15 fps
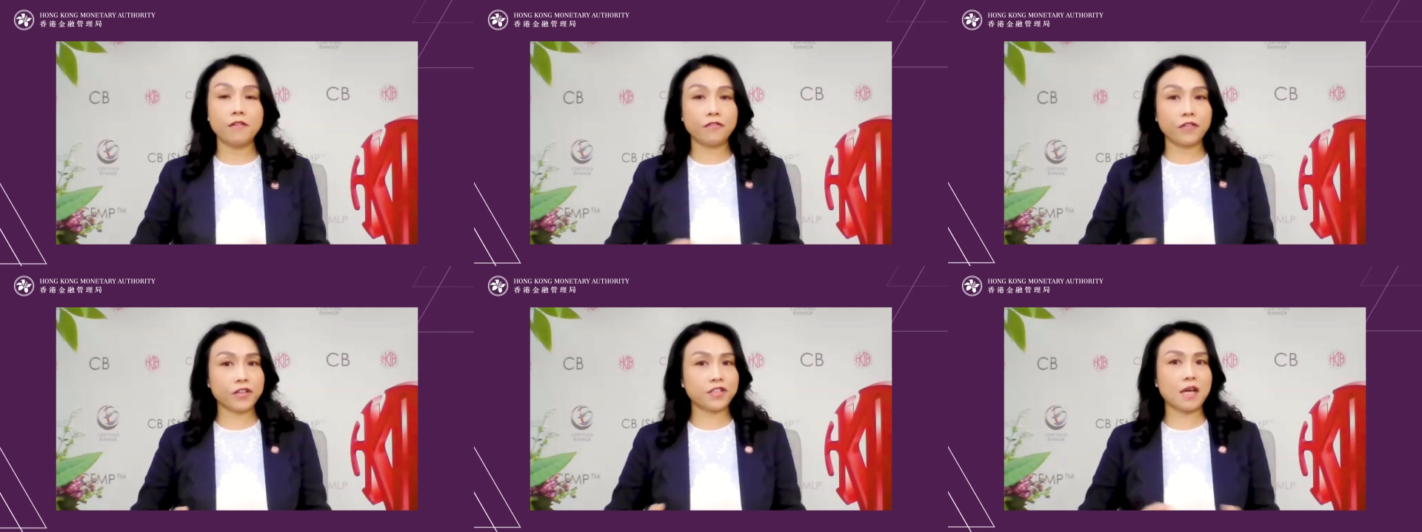
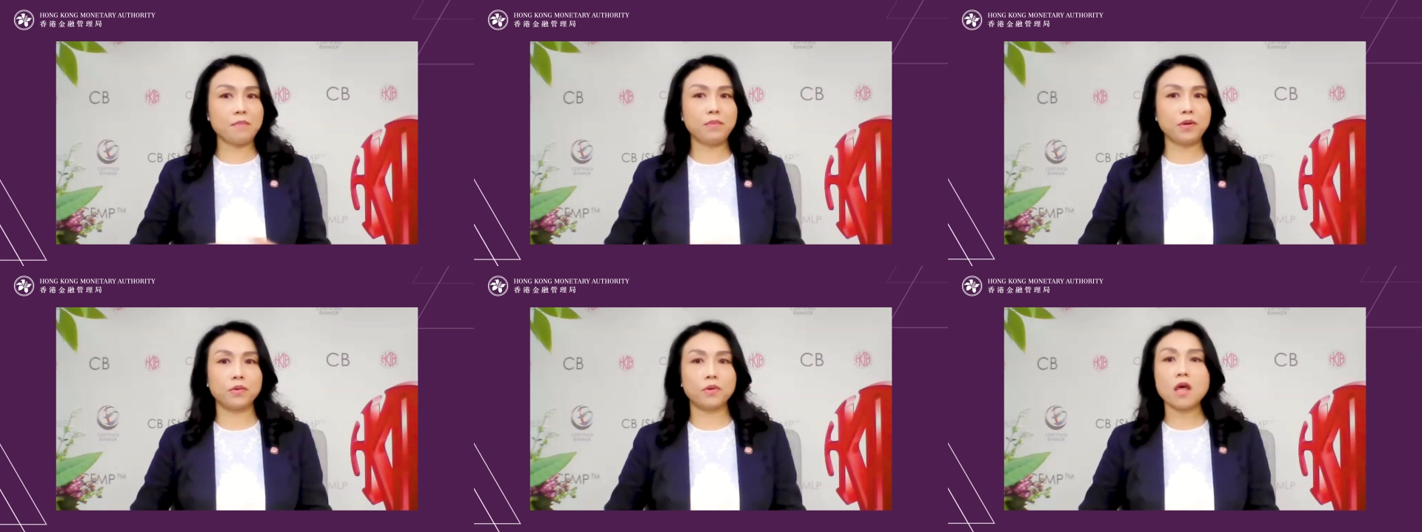For
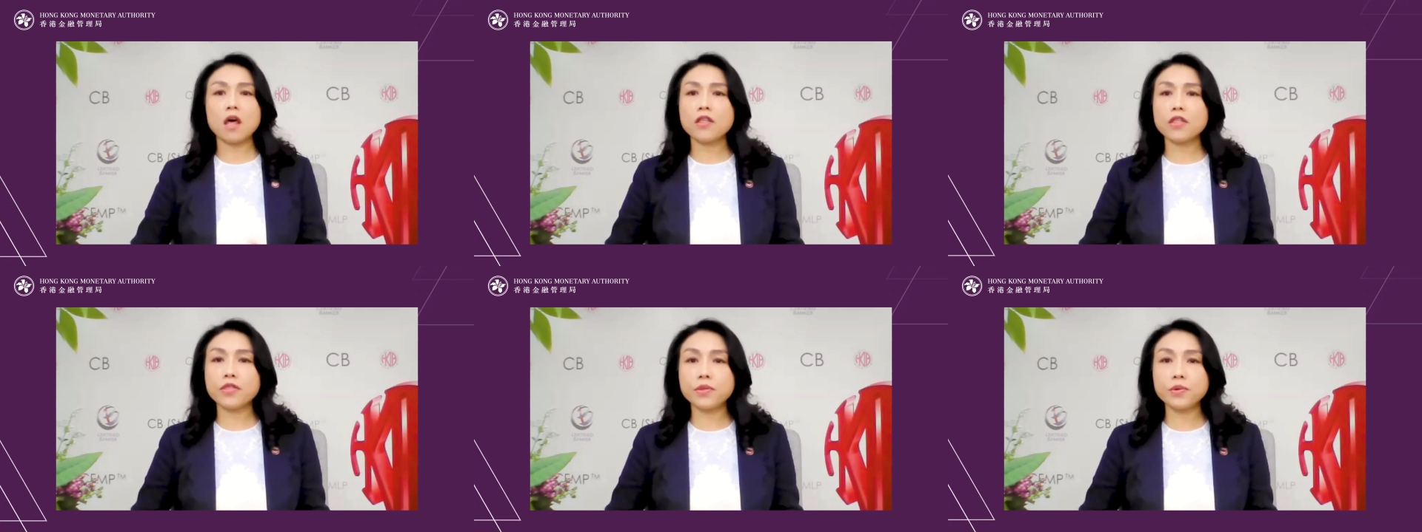example,
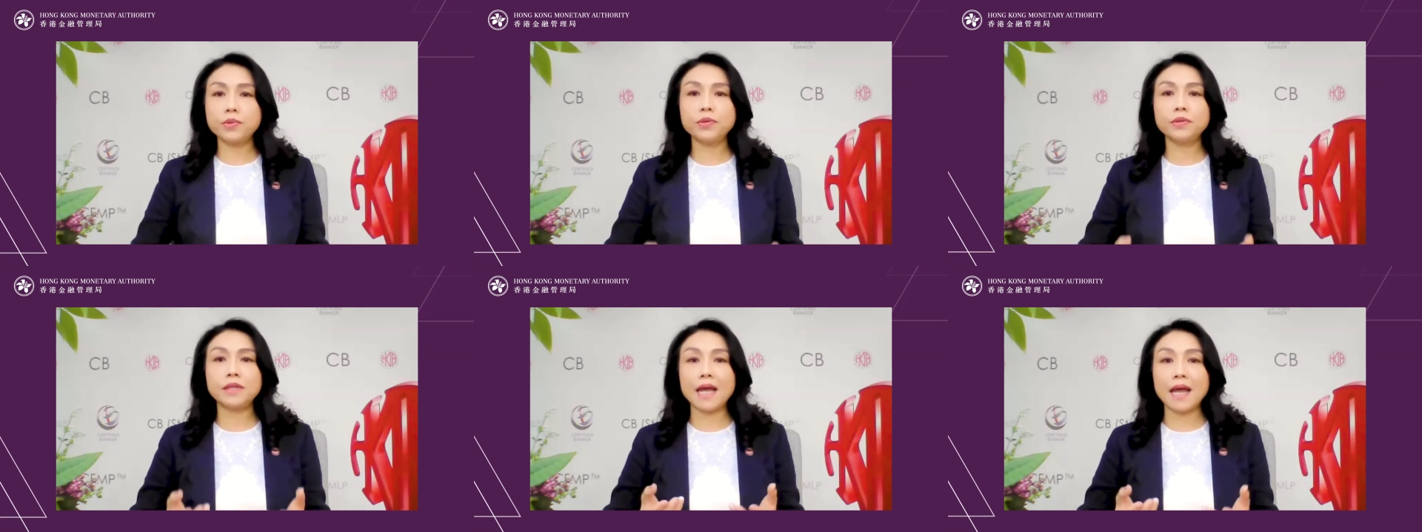
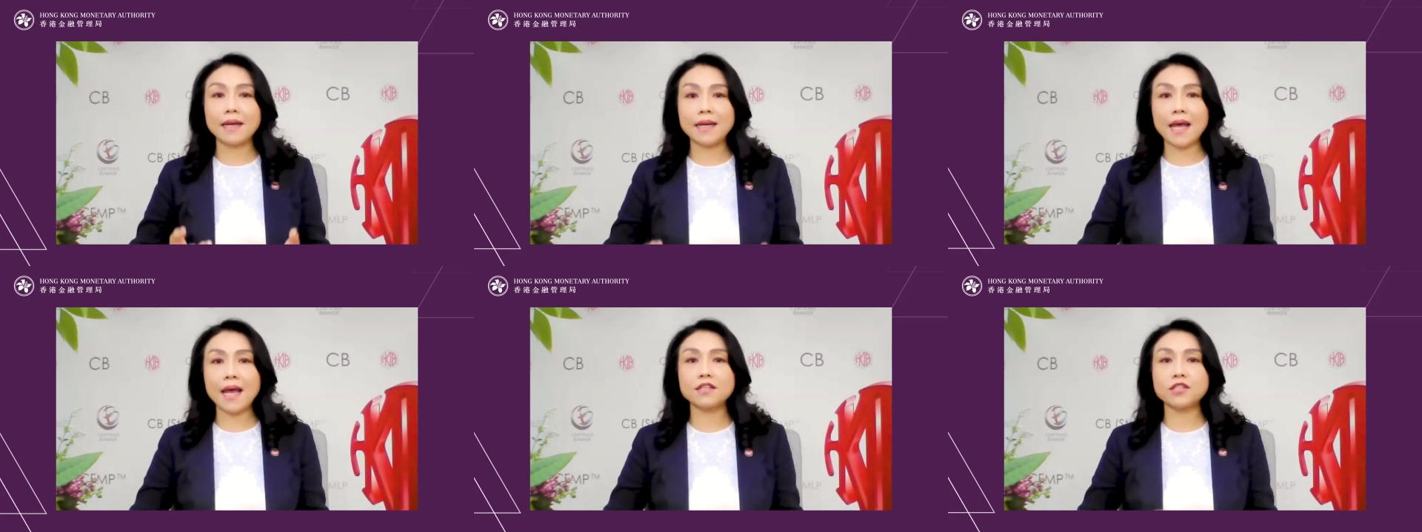through the
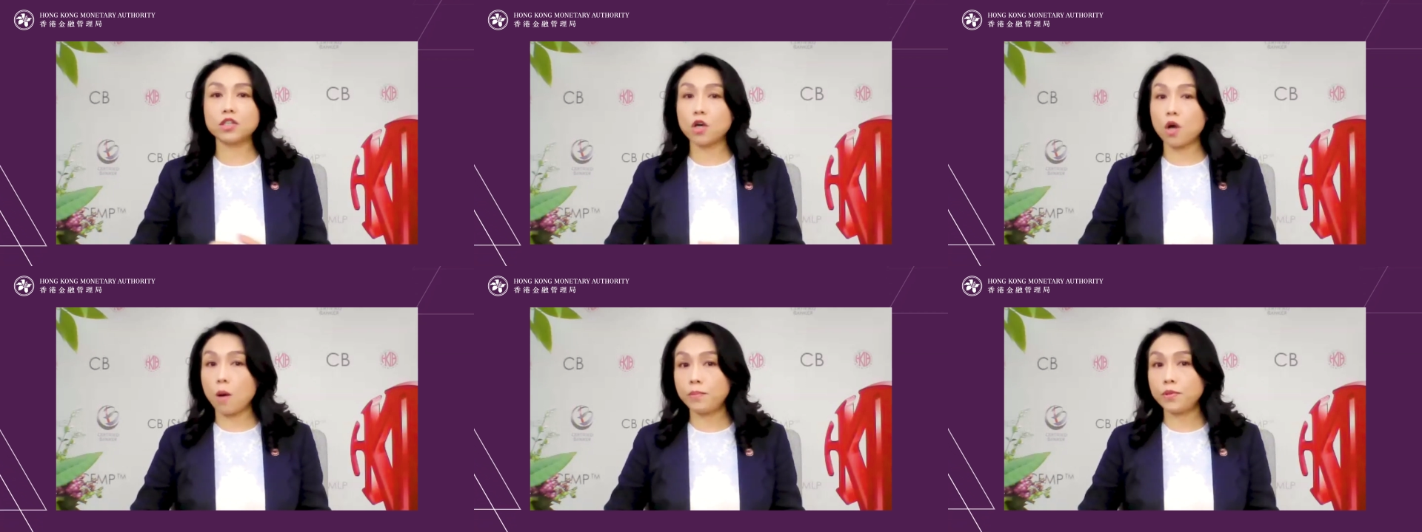
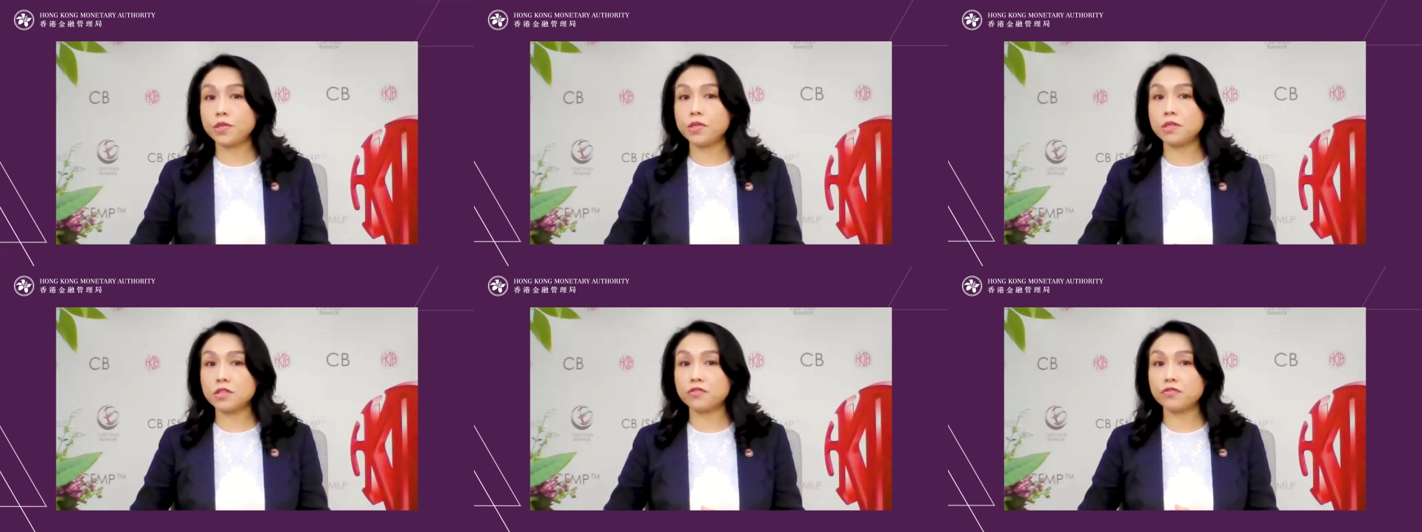Enhanced
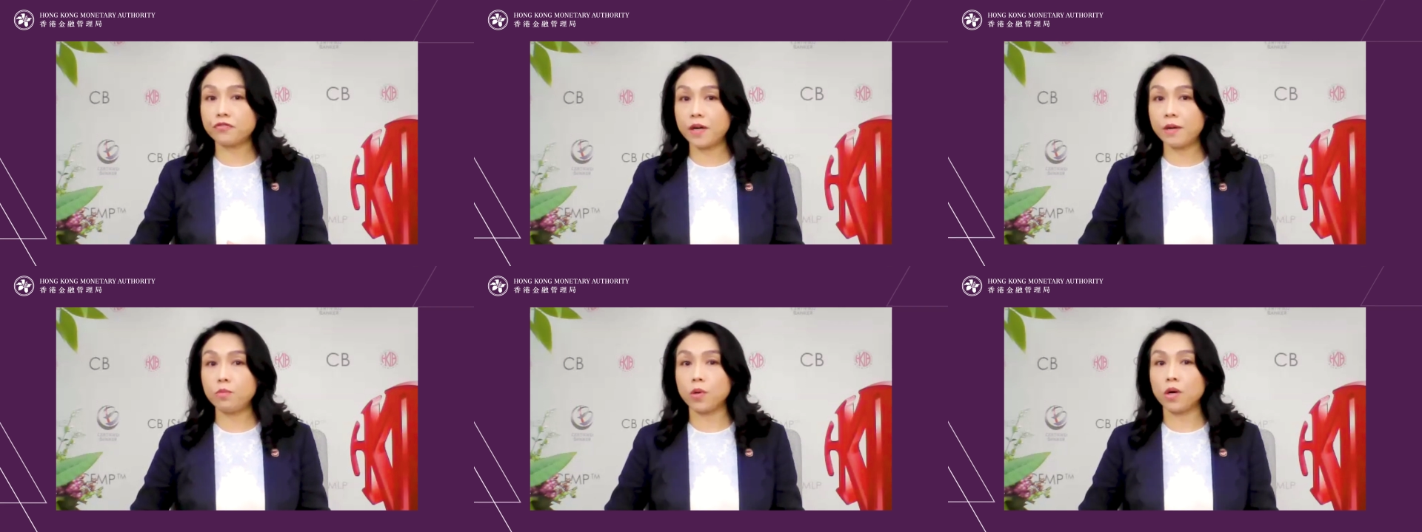Competency
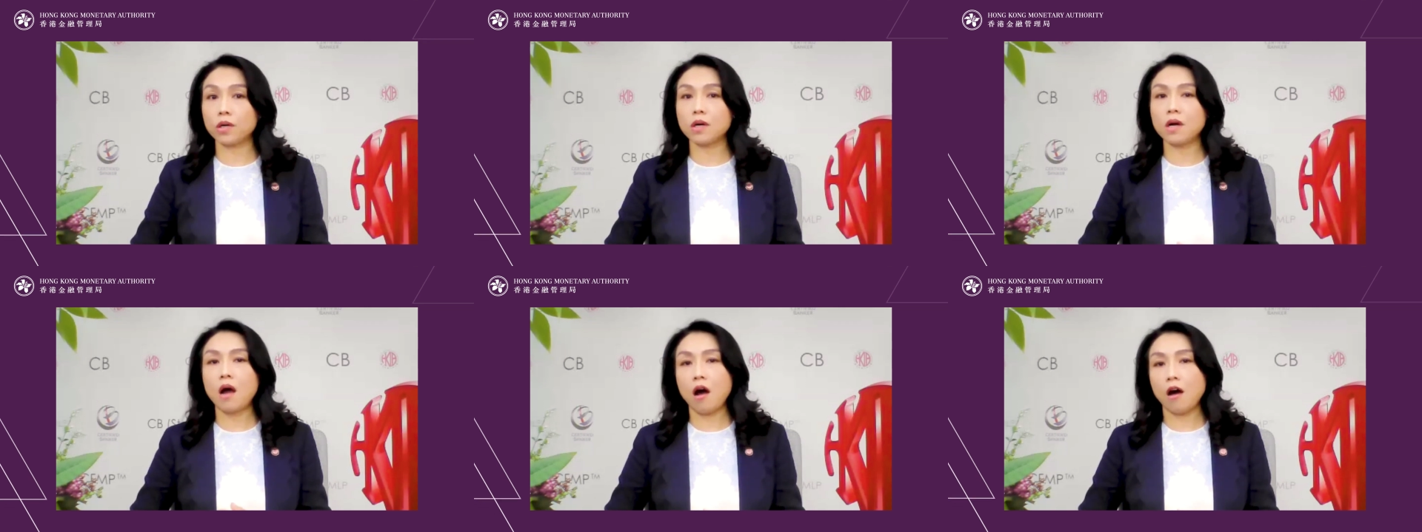
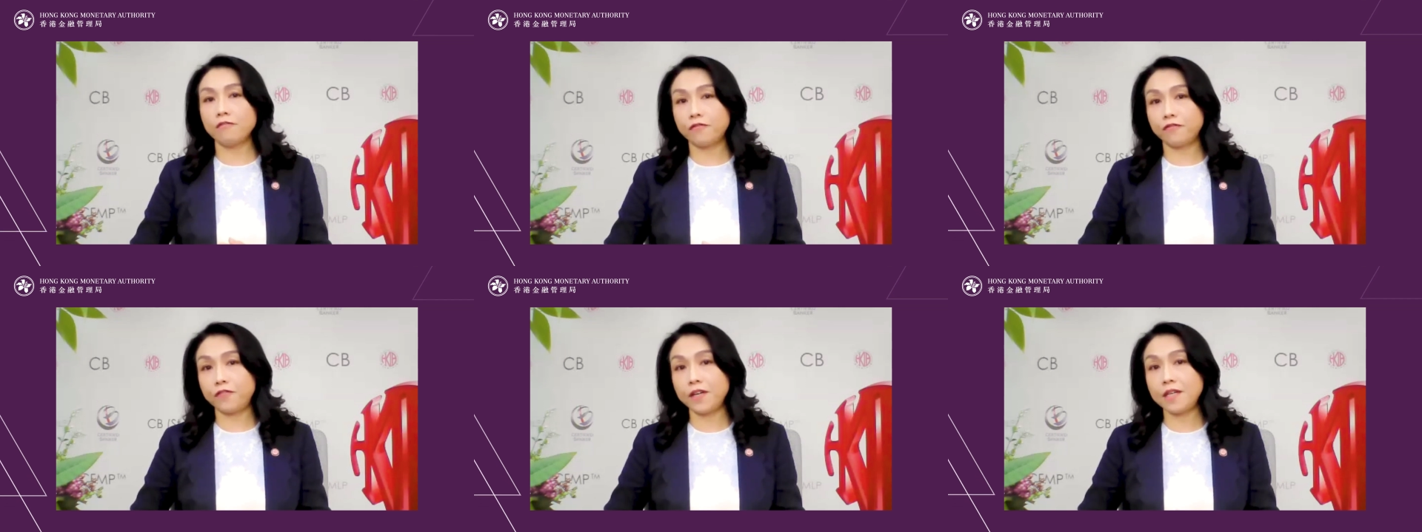Framework on
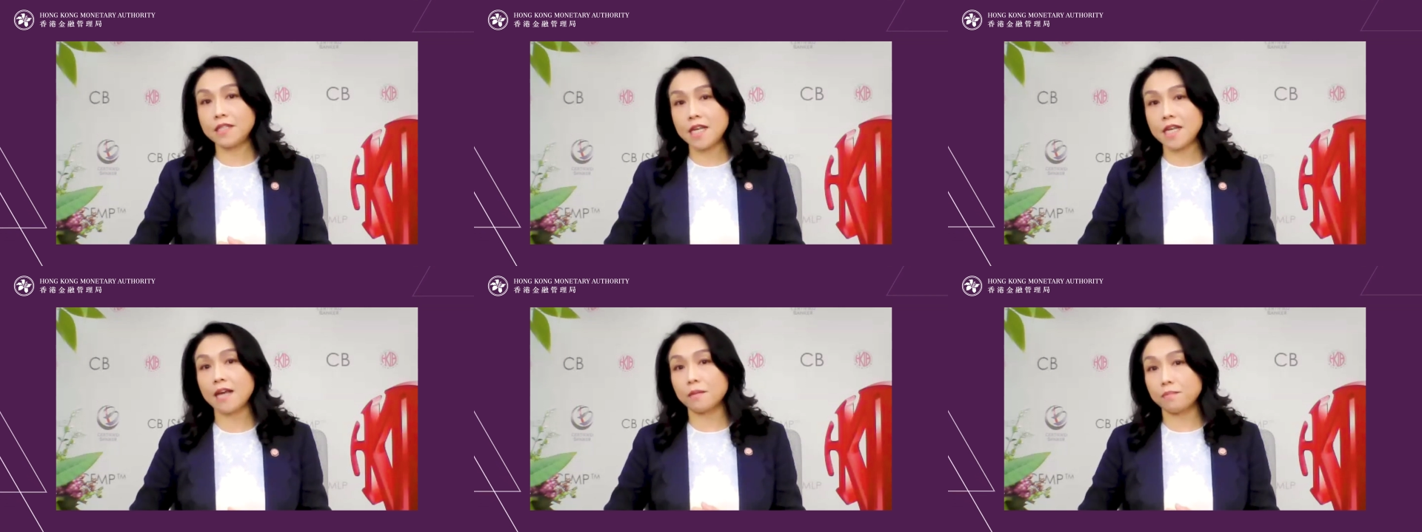
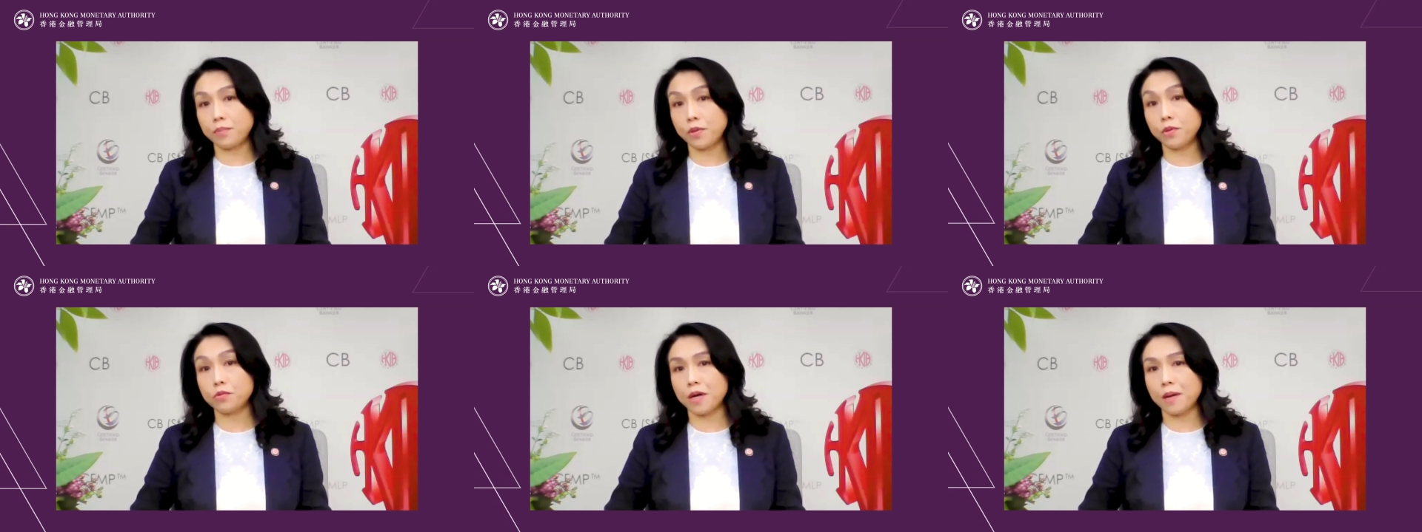FinTech
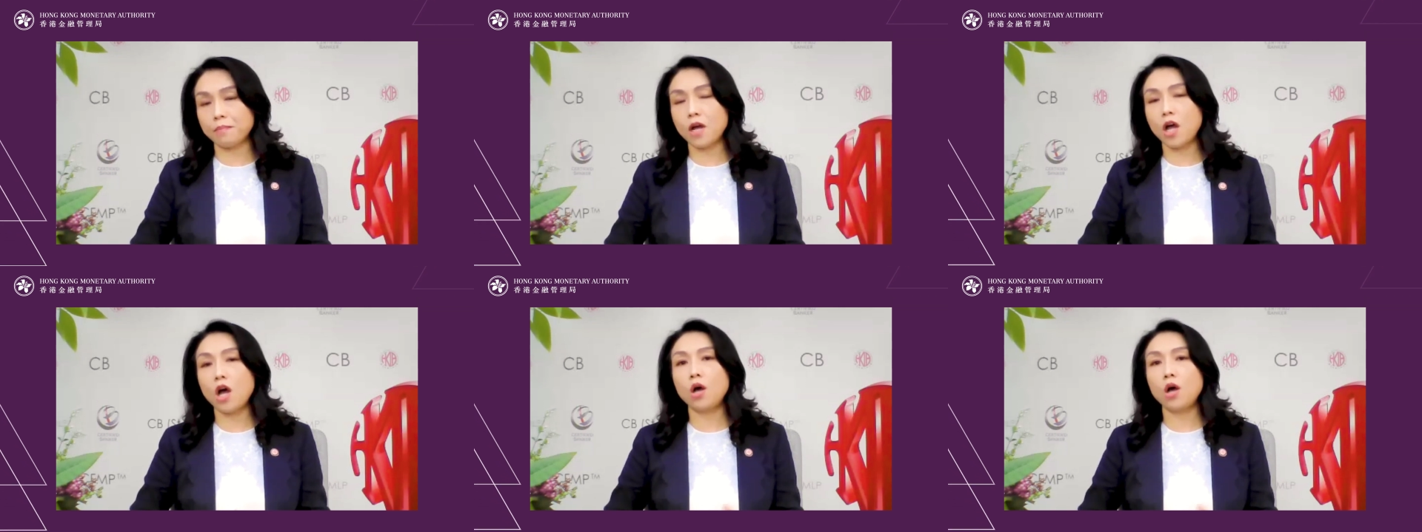program